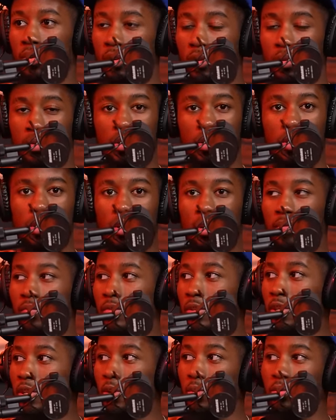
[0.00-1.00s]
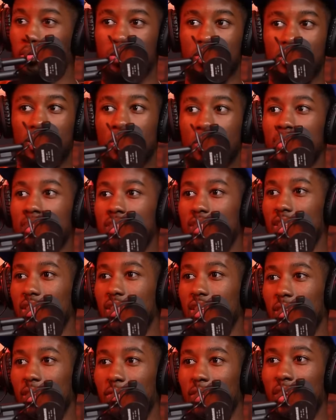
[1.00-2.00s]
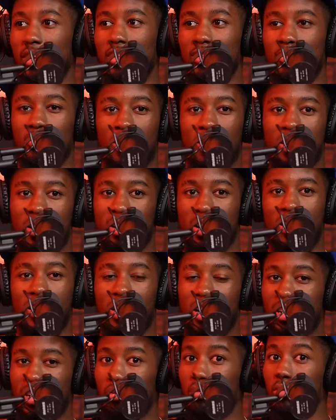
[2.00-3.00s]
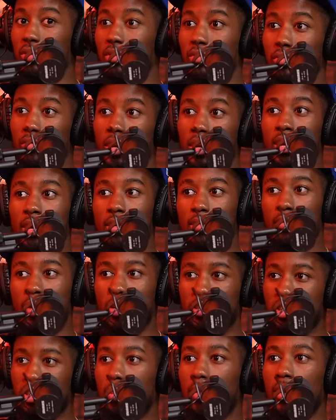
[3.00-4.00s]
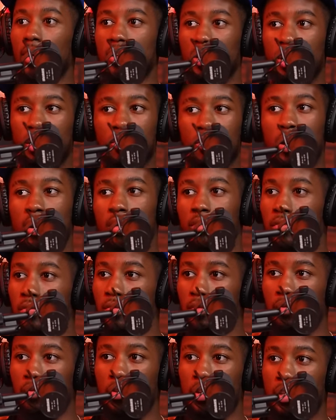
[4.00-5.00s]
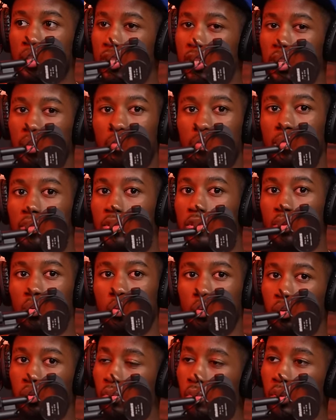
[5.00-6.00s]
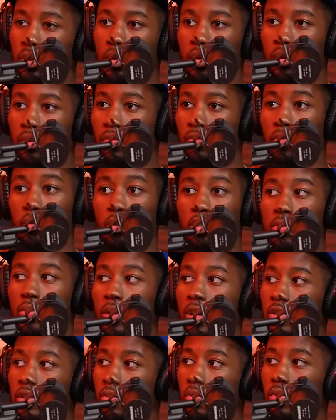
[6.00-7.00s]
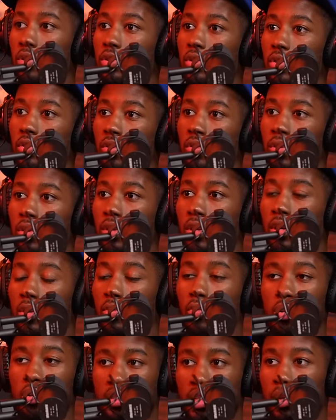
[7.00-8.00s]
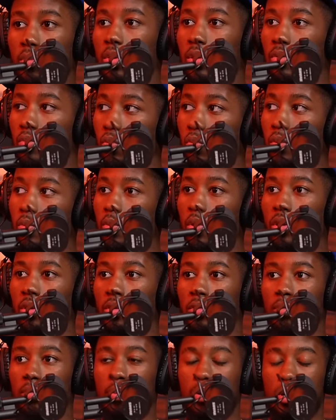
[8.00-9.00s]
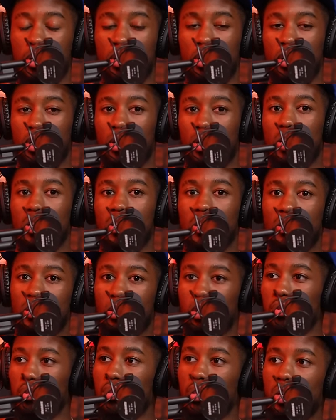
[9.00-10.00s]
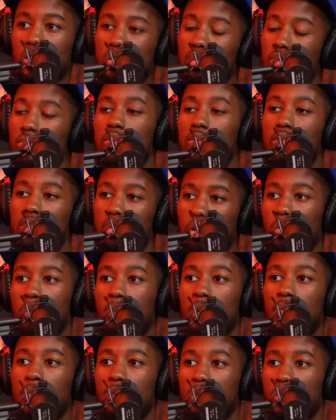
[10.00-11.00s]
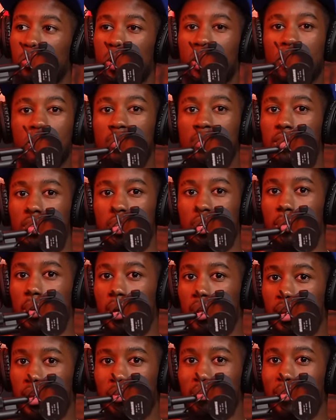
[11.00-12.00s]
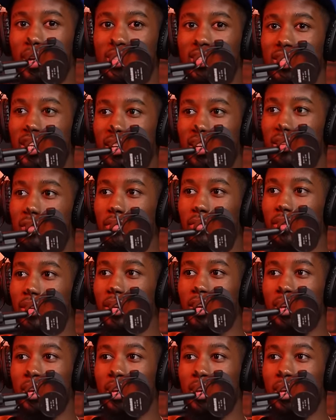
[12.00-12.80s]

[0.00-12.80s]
That's or, the pennies, bro. You know, seventeenth at Vegas, right? And I, I would yep. messed up our day, right? F finishing two or three, four spots worse or worse than we we would have. But yep. those lessons were so pivotal. I even think about like my second,